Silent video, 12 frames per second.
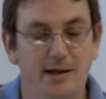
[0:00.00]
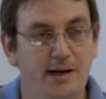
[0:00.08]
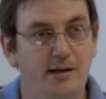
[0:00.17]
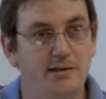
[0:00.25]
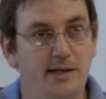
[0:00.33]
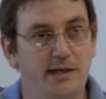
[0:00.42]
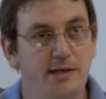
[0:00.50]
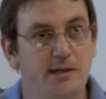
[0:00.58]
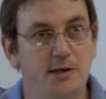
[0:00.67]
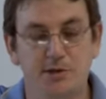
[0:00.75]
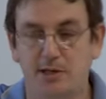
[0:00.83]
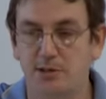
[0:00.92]
and setting
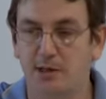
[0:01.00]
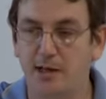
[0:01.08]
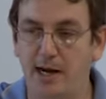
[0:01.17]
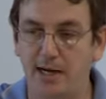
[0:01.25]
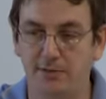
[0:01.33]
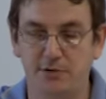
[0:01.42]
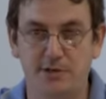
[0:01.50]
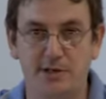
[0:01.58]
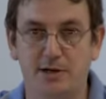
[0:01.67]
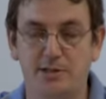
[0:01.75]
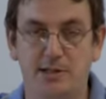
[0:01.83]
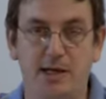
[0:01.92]
the eccentric height, if you
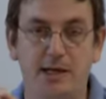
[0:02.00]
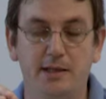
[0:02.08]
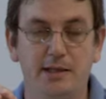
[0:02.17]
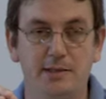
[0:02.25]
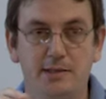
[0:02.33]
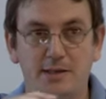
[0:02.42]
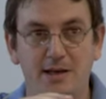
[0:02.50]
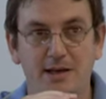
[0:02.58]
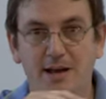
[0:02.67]
start seeing these